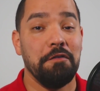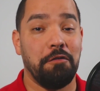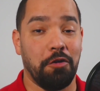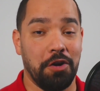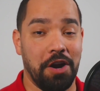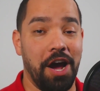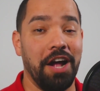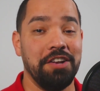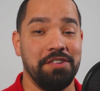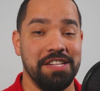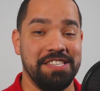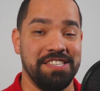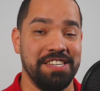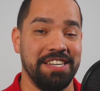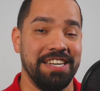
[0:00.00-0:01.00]

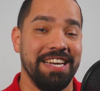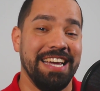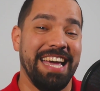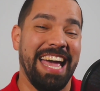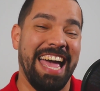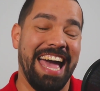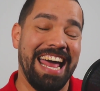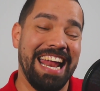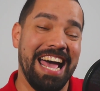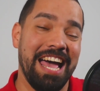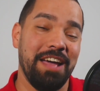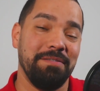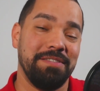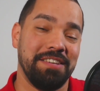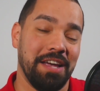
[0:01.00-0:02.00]
400Z. And
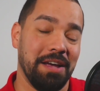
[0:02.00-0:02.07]
I